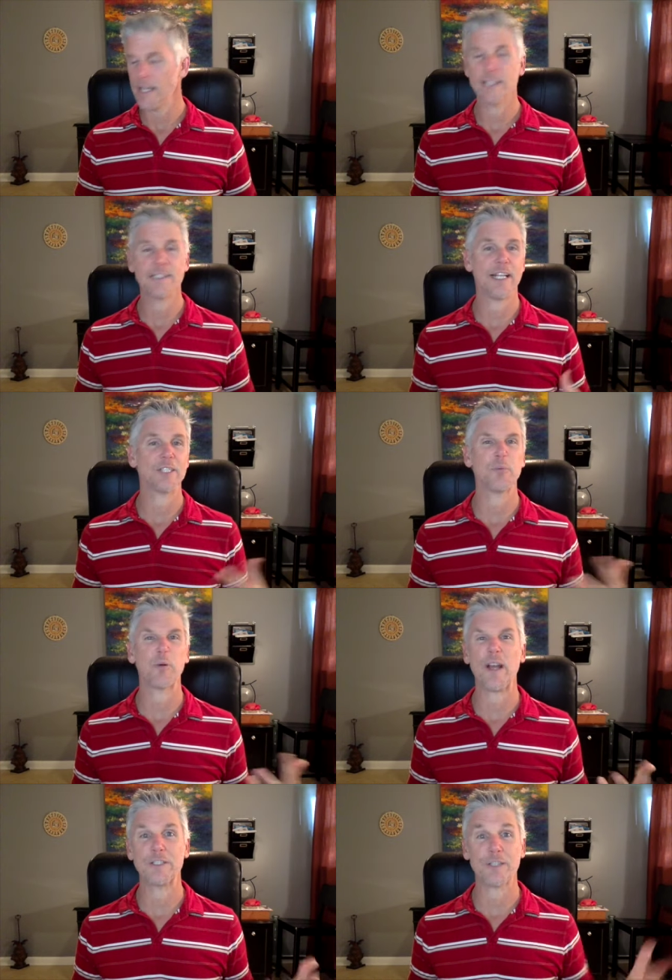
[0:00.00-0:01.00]
It's the
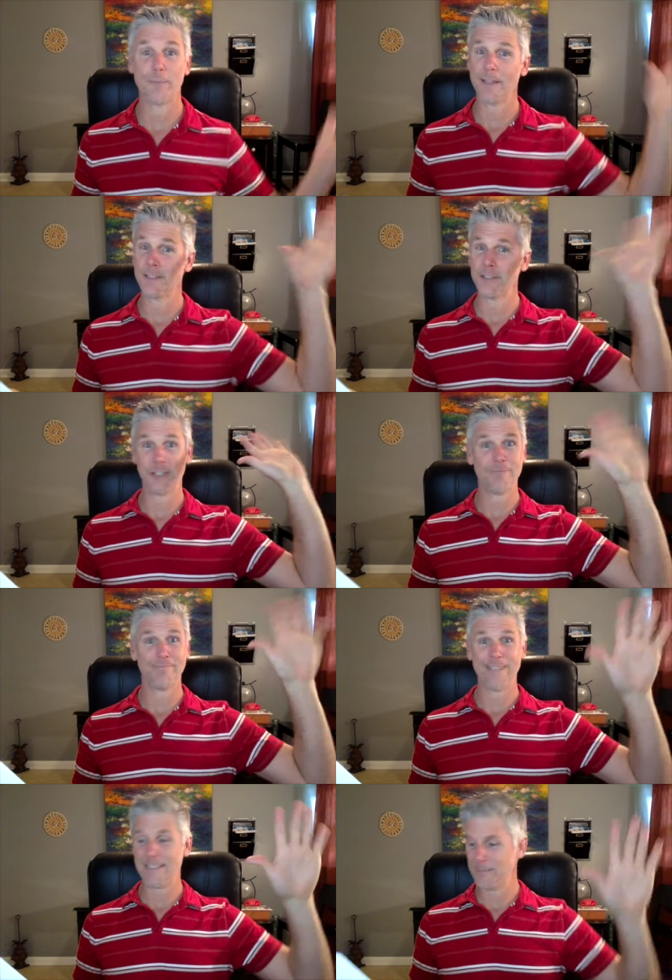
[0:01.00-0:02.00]
inspirational messenger.
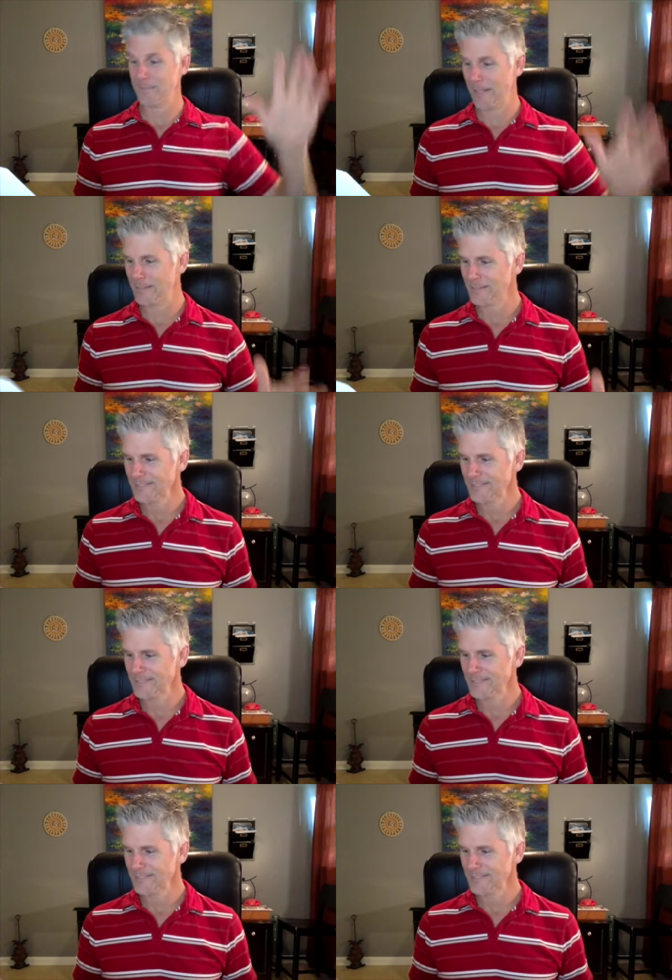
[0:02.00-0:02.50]
That's me.